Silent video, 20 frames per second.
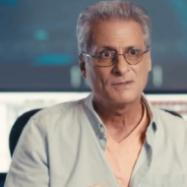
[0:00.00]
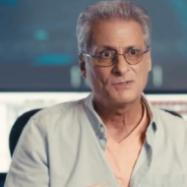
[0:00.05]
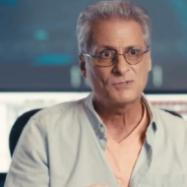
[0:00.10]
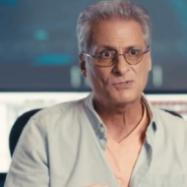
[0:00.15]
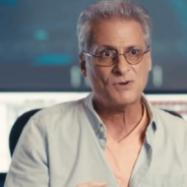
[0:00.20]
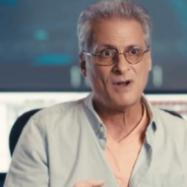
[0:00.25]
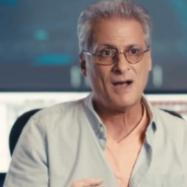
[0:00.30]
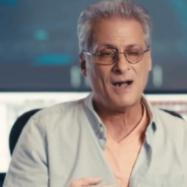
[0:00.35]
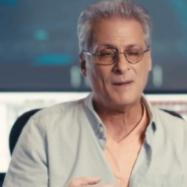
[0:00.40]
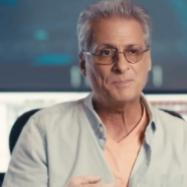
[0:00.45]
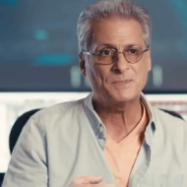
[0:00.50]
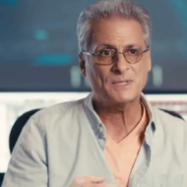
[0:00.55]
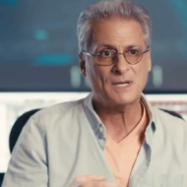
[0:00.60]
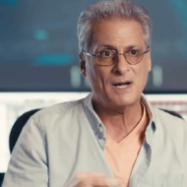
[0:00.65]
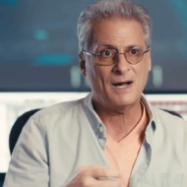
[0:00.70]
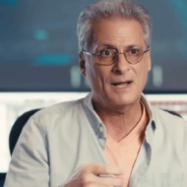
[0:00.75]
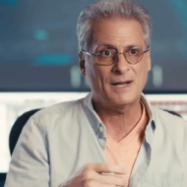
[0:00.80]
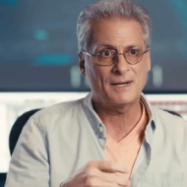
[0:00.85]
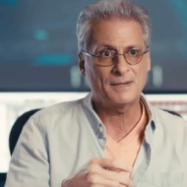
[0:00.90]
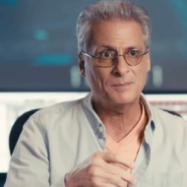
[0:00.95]
dropped
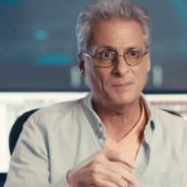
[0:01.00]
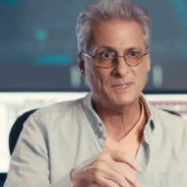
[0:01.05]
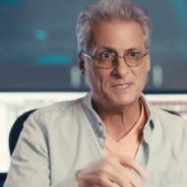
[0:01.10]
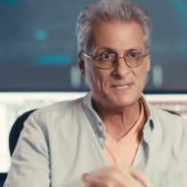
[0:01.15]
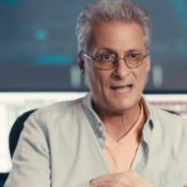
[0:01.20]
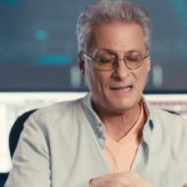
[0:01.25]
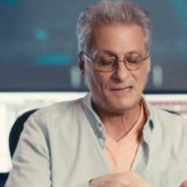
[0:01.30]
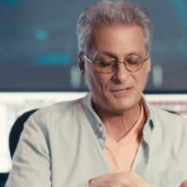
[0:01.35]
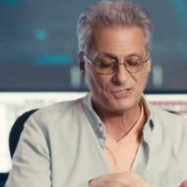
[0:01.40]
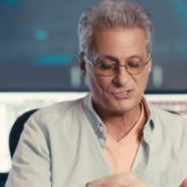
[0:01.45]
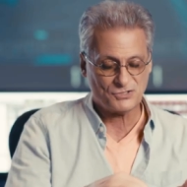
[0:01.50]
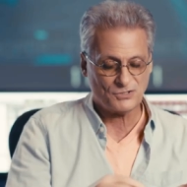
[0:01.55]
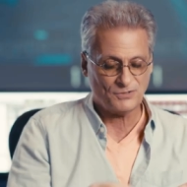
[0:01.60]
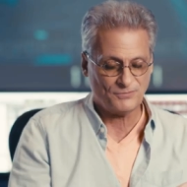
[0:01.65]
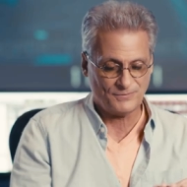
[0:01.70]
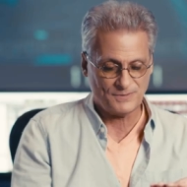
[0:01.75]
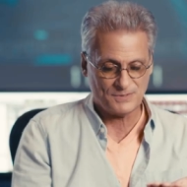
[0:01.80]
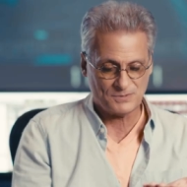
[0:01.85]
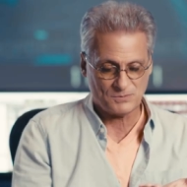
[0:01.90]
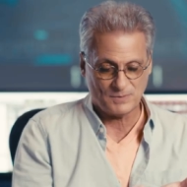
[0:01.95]
on a metallic
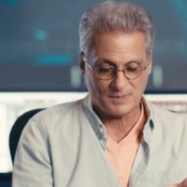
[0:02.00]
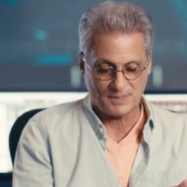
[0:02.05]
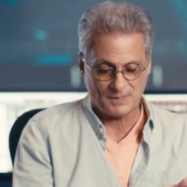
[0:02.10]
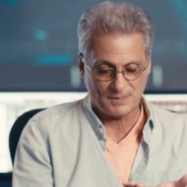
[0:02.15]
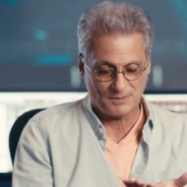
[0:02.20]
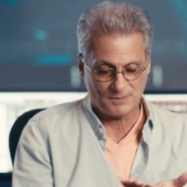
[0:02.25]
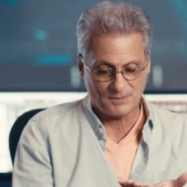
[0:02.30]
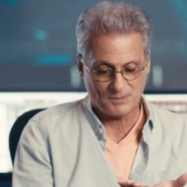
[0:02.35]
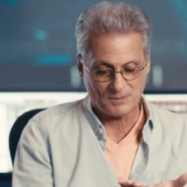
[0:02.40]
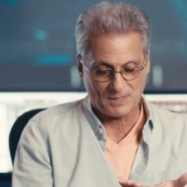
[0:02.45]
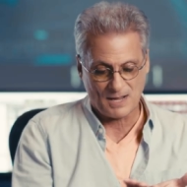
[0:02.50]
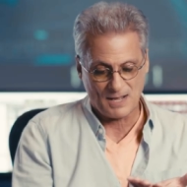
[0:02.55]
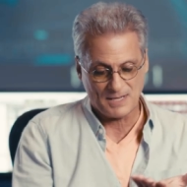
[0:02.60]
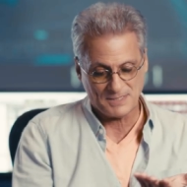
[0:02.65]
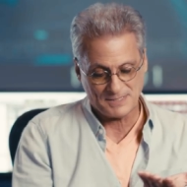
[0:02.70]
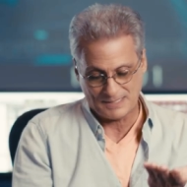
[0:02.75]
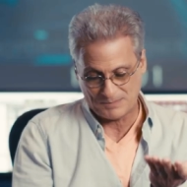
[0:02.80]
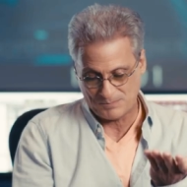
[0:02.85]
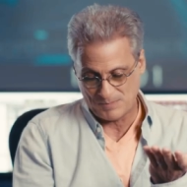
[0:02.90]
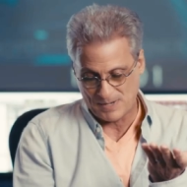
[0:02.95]
surface with either a
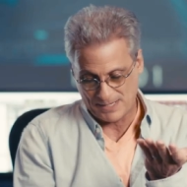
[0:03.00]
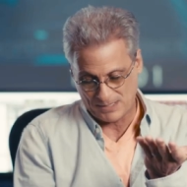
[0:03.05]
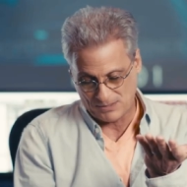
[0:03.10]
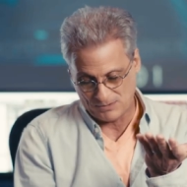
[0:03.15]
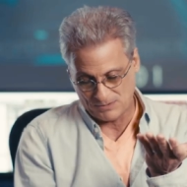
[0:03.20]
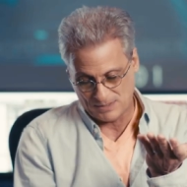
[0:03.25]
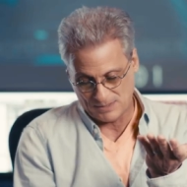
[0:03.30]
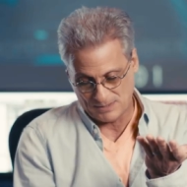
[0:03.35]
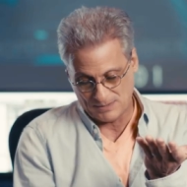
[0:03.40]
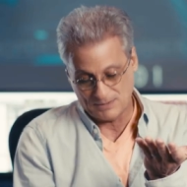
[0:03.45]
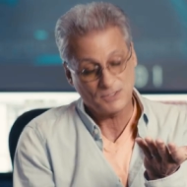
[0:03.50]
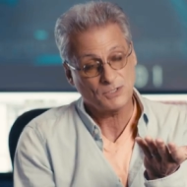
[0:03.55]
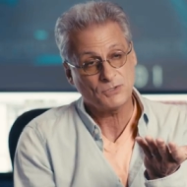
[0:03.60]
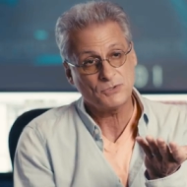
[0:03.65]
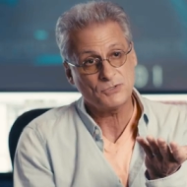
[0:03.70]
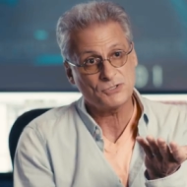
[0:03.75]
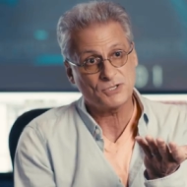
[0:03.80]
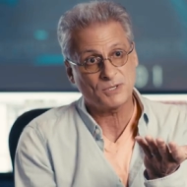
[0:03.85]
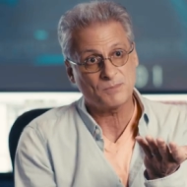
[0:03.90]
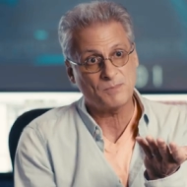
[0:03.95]
contact mic or a, an
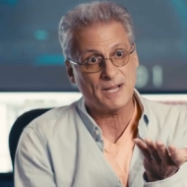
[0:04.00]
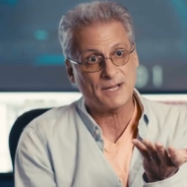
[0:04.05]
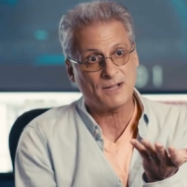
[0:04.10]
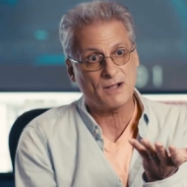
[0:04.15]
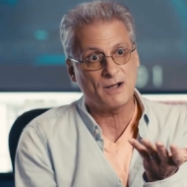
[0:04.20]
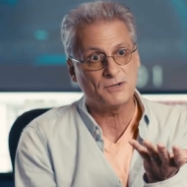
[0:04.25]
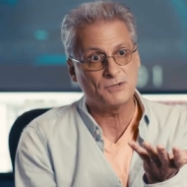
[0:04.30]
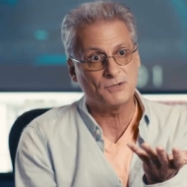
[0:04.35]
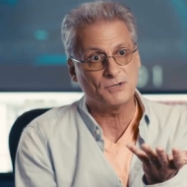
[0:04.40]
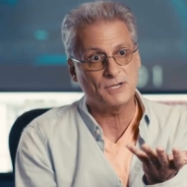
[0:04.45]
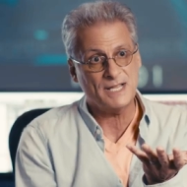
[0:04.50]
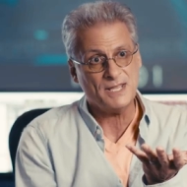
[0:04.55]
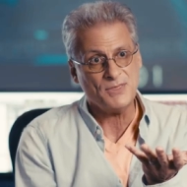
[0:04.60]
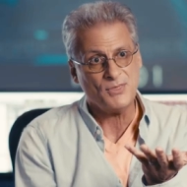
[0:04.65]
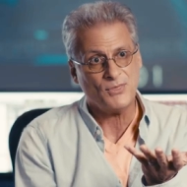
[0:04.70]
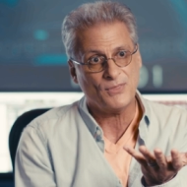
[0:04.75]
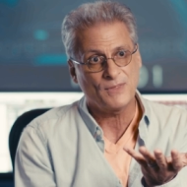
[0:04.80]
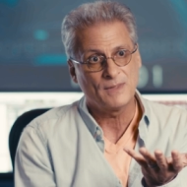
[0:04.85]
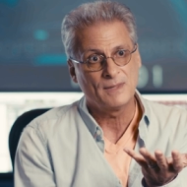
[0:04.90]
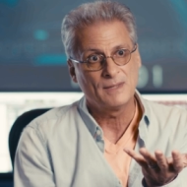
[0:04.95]
acoustic mic
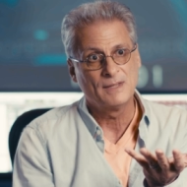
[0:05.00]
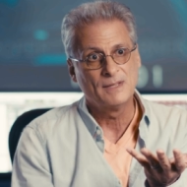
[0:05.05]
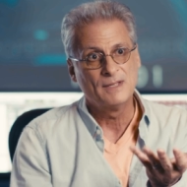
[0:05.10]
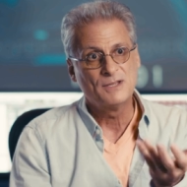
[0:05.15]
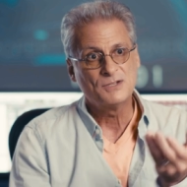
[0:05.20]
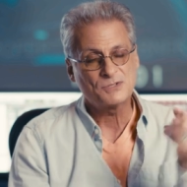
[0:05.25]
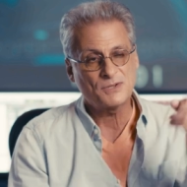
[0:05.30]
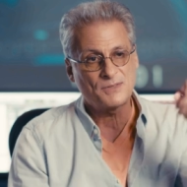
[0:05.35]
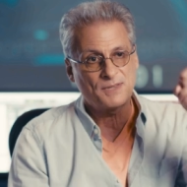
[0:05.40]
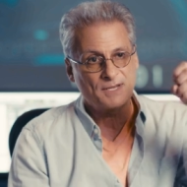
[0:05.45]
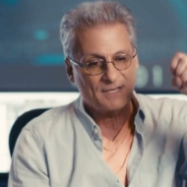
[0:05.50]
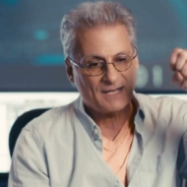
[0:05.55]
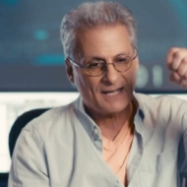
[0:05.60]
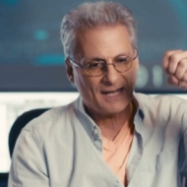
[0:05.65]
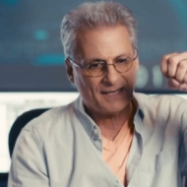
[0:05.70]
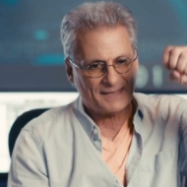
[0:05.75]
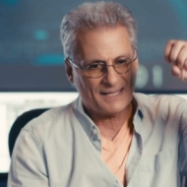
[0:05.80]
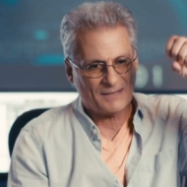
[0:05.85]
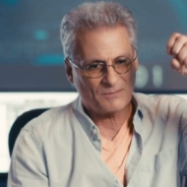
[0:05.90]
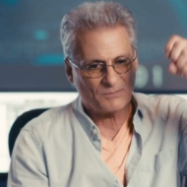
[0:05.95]
underneath, so that you
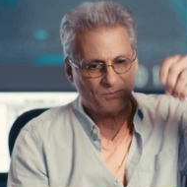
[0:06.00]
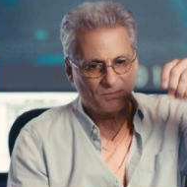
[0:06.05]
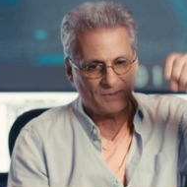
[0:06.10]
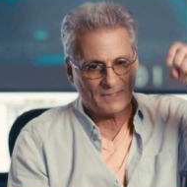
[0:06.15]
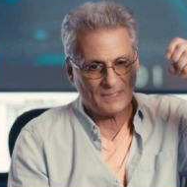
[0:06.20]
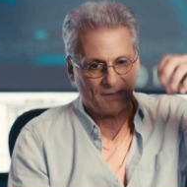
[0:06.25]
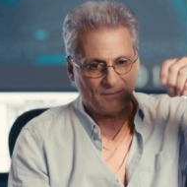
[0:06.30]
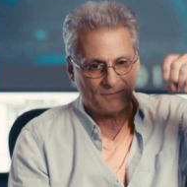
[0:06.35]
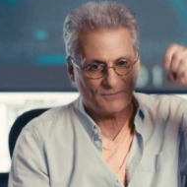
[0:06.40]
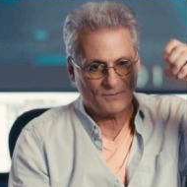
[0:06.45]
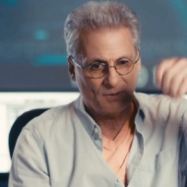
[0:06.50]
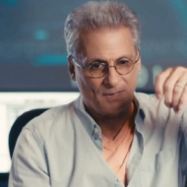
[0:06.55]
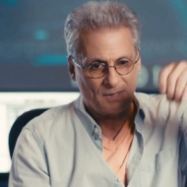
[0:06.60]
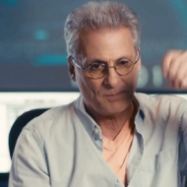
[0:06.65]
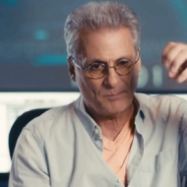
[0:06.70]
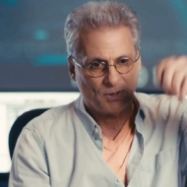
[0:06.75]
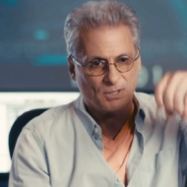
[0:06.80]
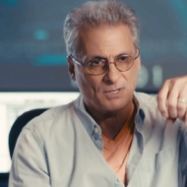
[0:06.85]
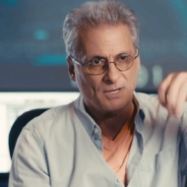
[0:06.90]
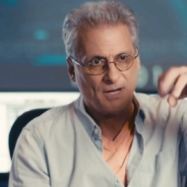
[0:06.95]
got that real, really
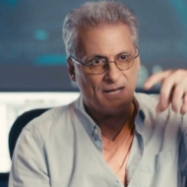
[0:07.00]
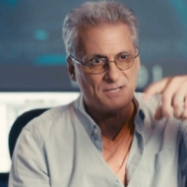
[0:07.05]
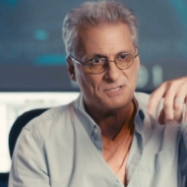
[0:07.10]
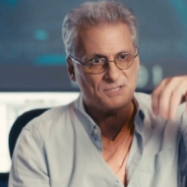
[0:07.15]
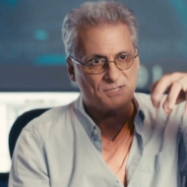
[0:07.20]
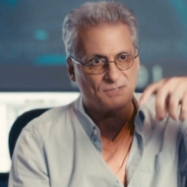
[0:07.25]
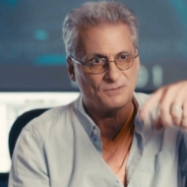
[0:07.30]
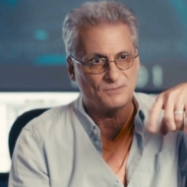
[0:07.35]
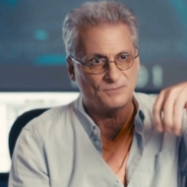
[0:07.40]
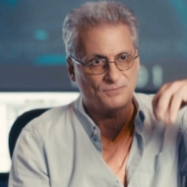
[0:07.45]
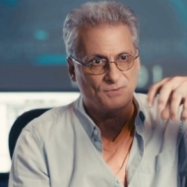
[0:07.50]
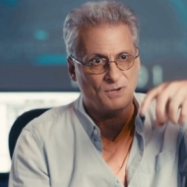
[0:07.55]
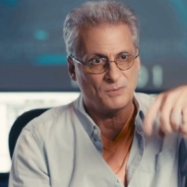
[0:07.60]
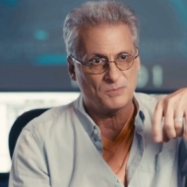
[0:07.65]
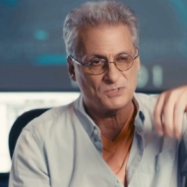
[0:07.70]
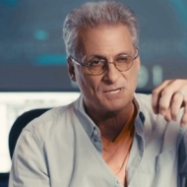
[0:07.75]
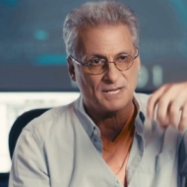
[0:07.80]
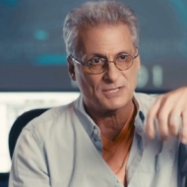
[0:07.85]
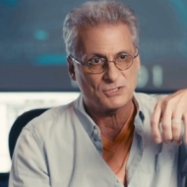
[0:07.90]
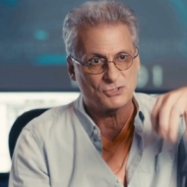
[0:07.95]
percussive,
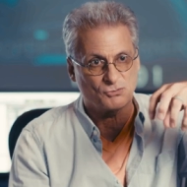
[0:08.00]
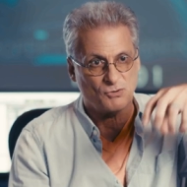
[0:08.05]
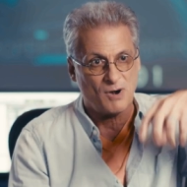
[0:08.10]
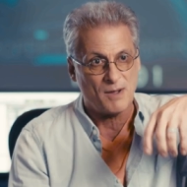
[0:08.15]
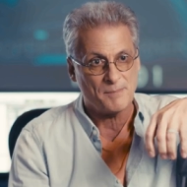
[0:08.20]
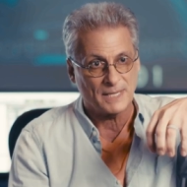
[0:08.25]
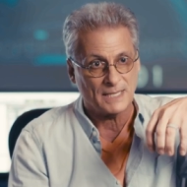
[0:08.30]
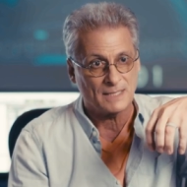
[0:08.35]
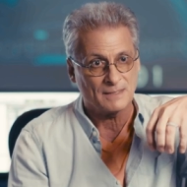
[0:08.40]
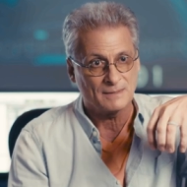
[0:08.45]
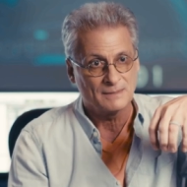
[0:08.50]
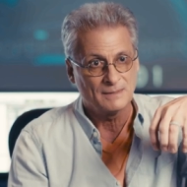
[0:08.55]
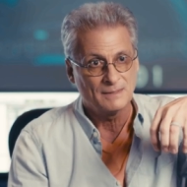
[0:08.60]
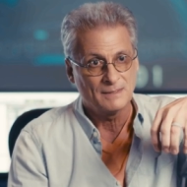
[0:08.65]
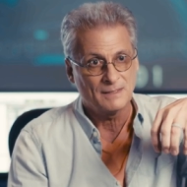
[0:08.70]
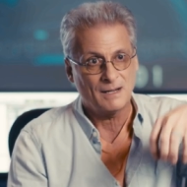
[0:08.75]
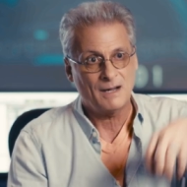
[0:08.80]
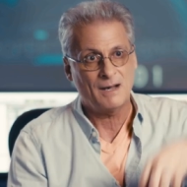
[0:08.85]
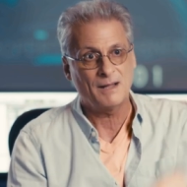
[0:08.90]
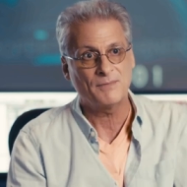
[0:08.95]
almost like drumming
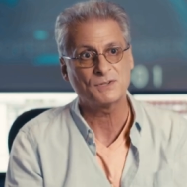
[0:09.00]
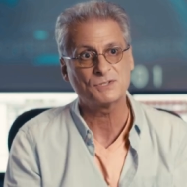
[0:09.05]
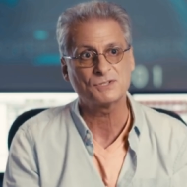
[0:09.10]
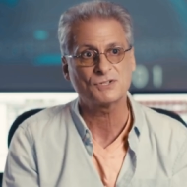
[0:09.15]
on the